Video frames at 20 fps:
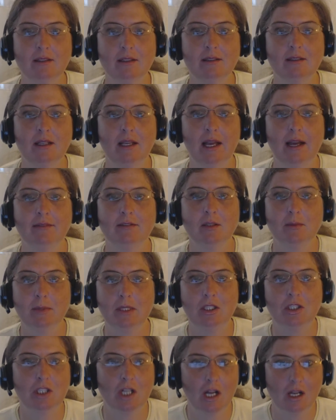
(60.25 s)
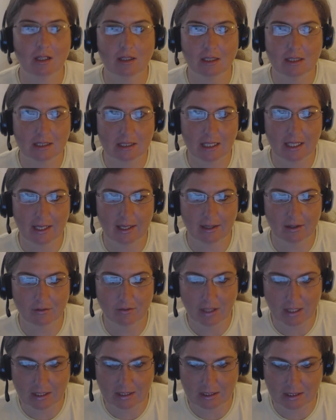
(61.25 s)
It doesn't have to be chocolates and a
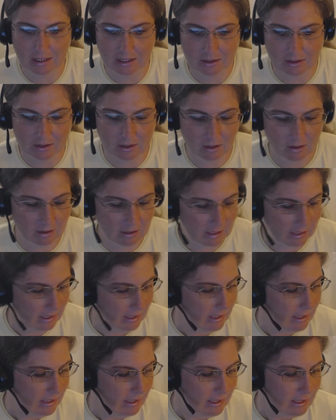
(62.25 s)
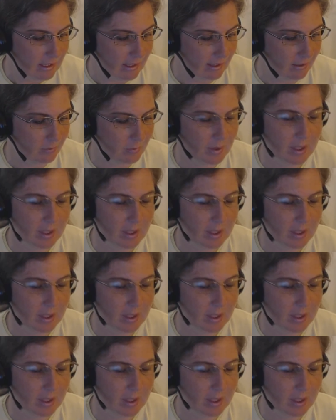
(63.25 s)
Valentine's card. And I